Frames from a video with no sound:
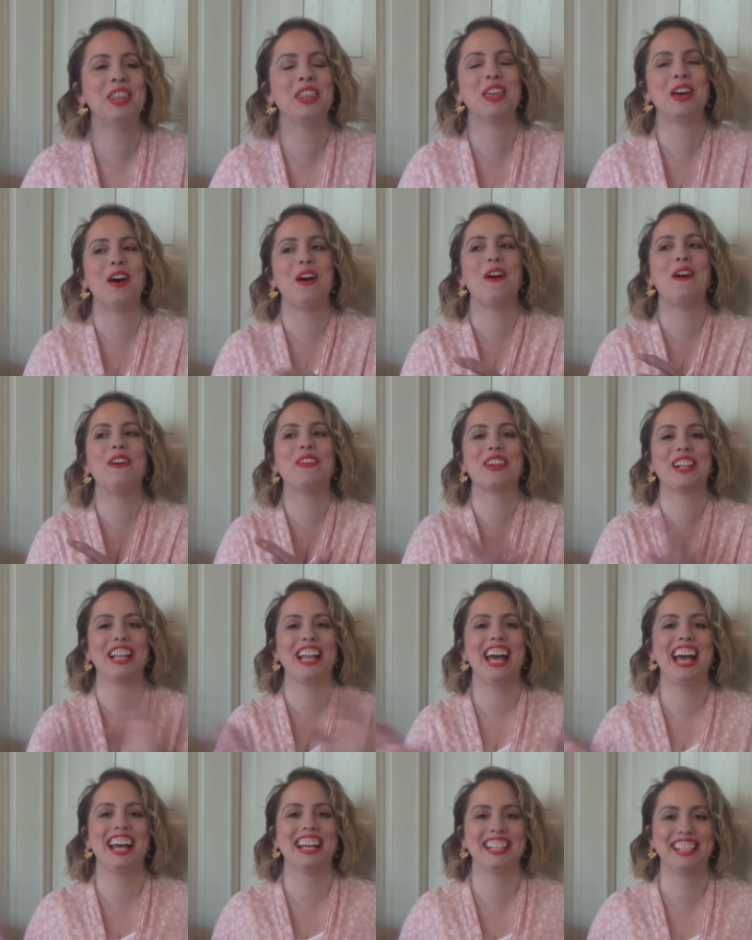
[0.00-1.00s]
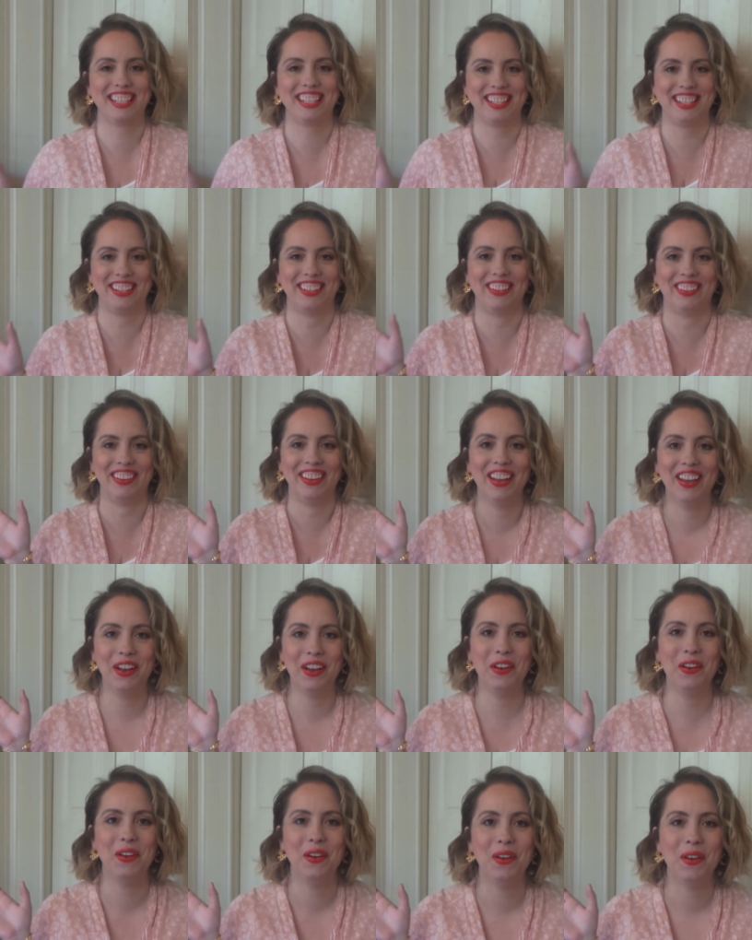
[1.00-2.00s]
The whole class
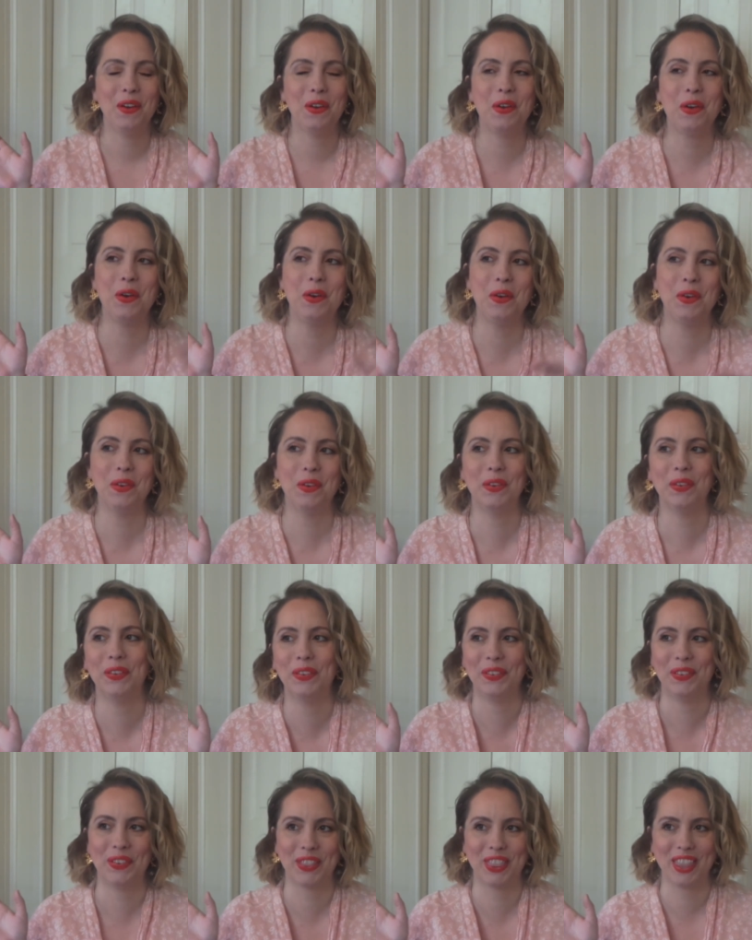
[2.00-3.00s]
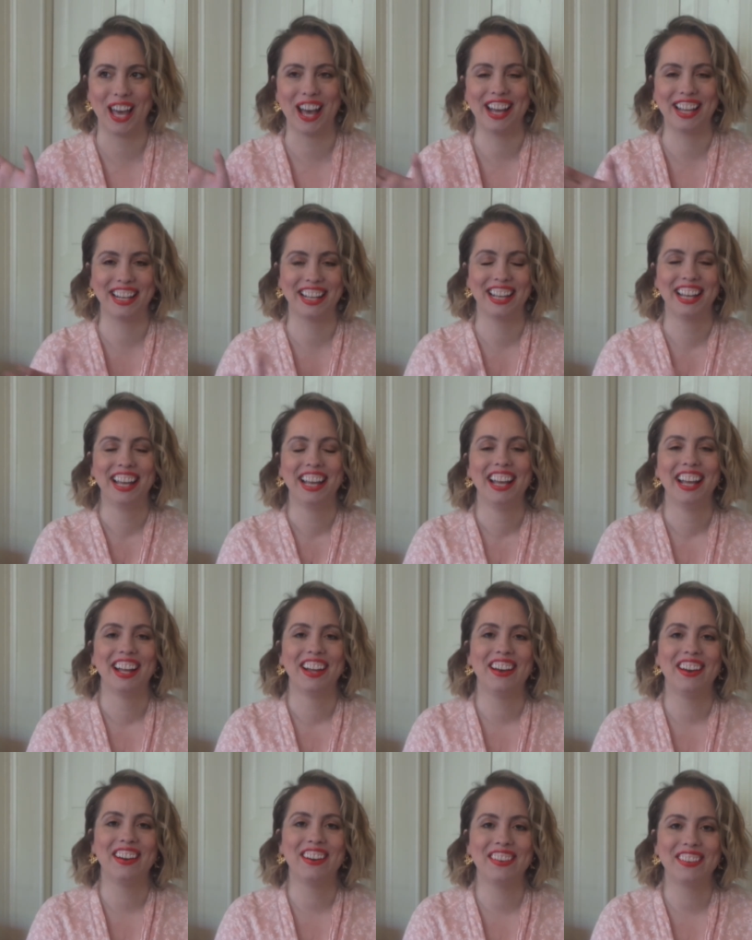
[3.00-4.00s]
who thought,
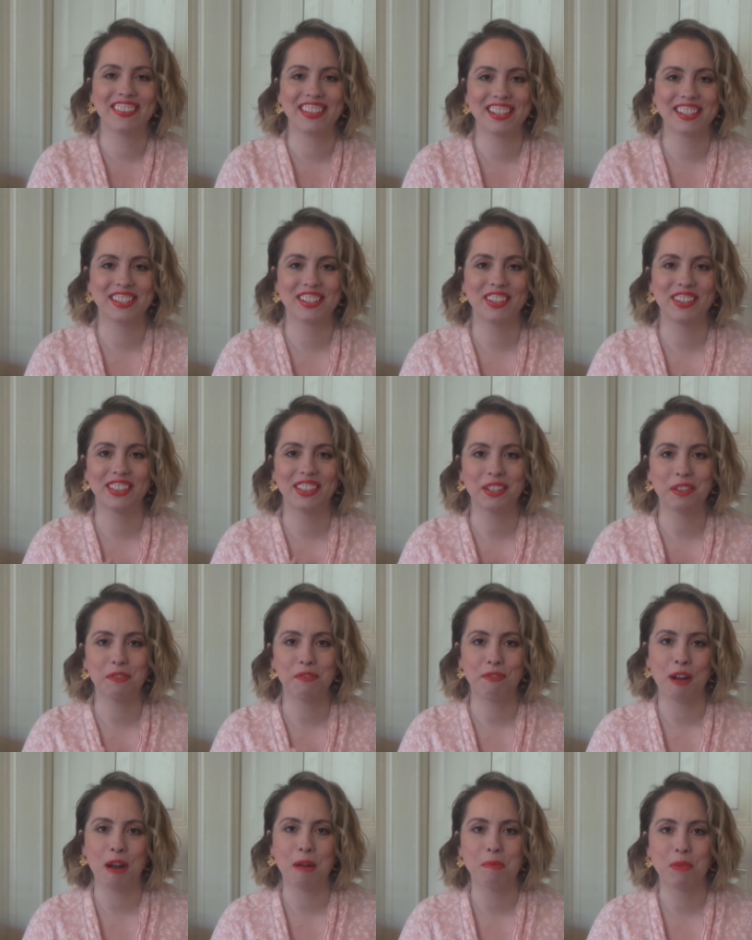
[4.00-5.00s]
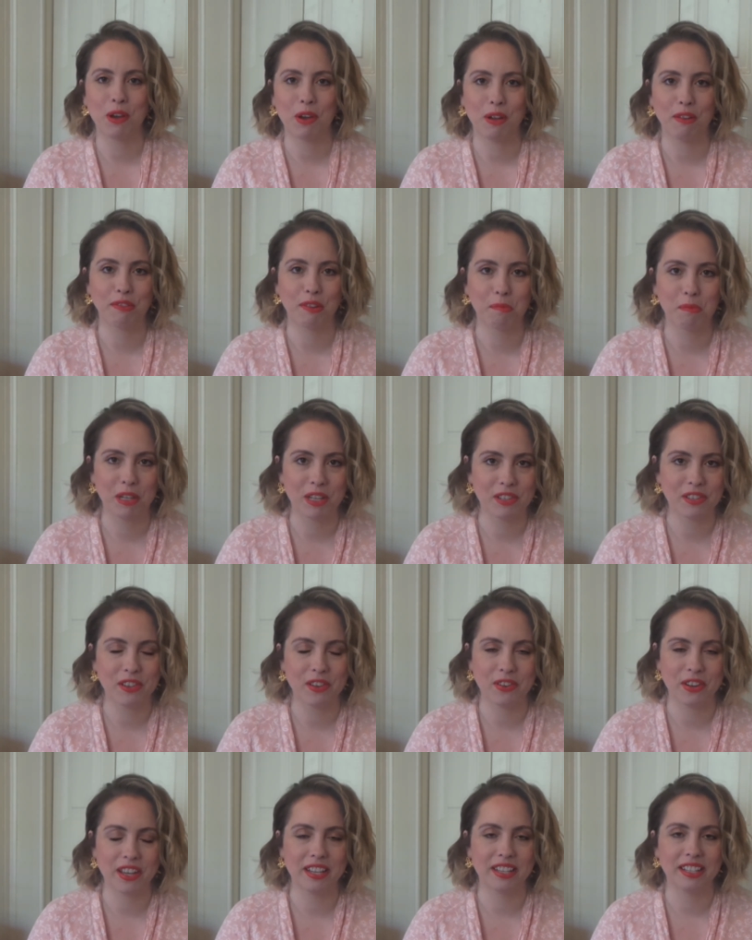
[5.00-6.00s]
oh, this good little farm girl from
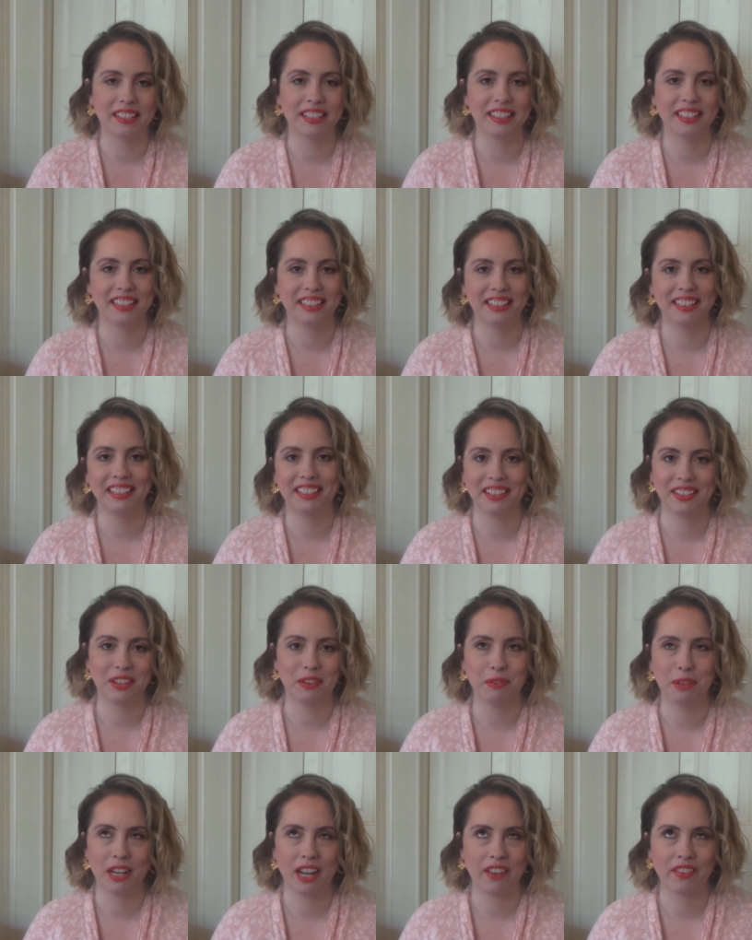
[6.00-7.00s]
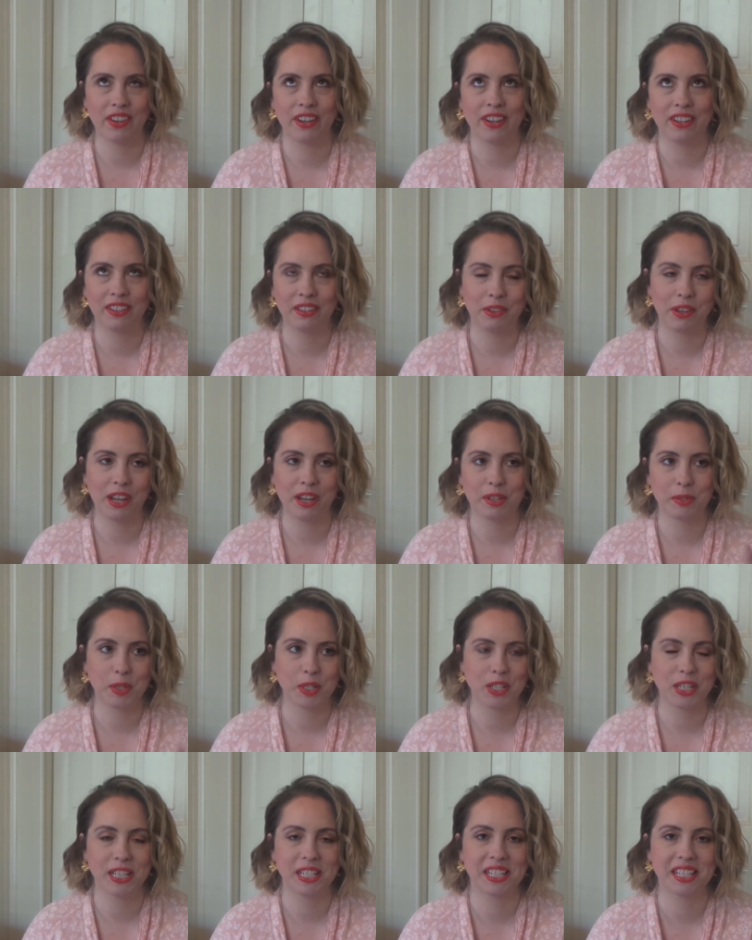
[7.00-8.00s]
Minnesota, you know, whatever, who cares
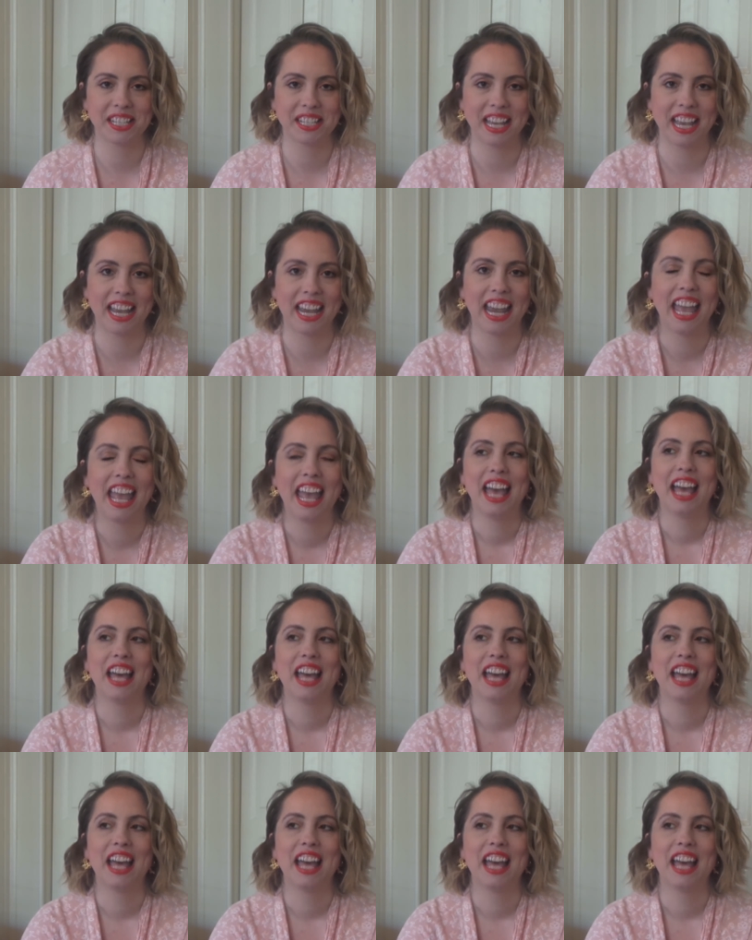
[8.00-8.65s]
what she has to say.